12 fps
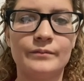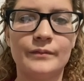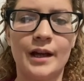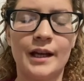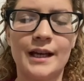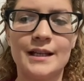
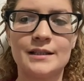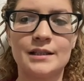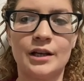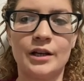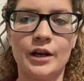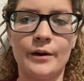I guess,
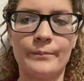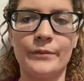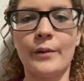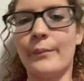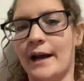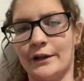a
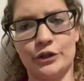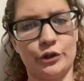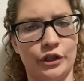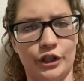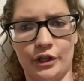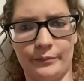
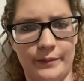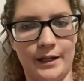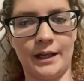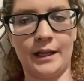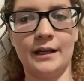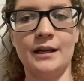backstory on
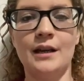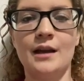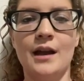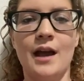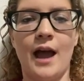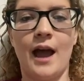me
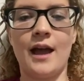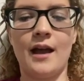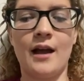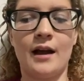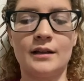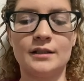
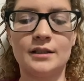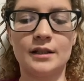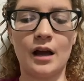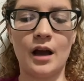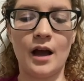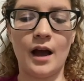and
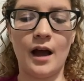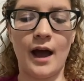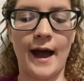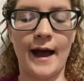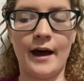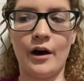
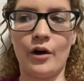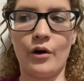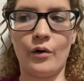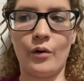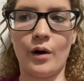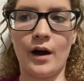
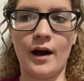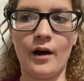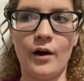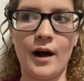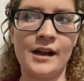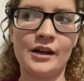how
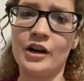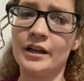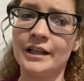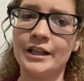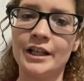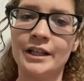I got
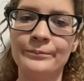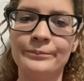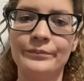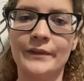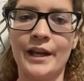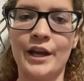here,
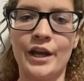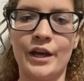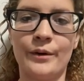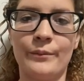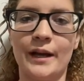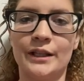
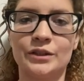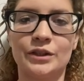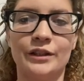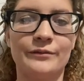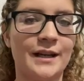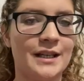and
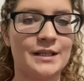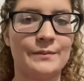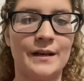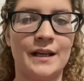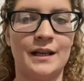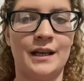backstory of my
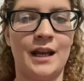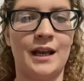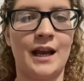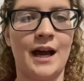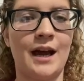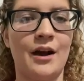husband and
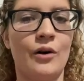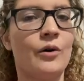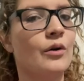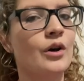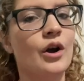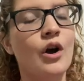how
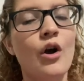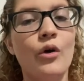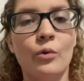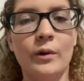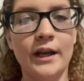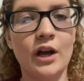
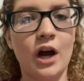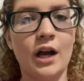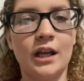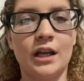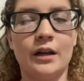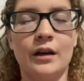we got
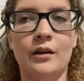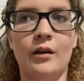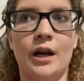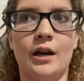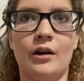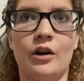
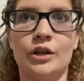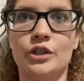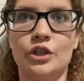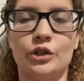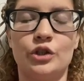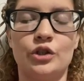here and our
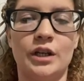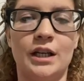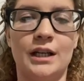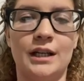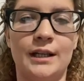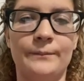
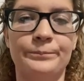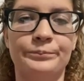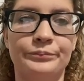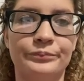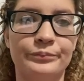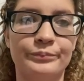children, and
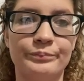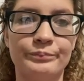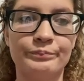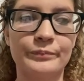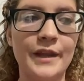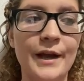
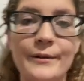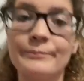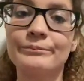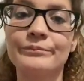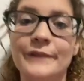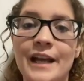
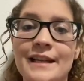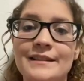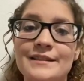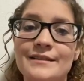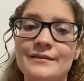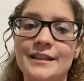yeah,
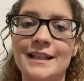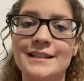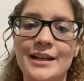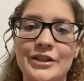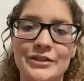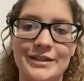that's
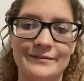us.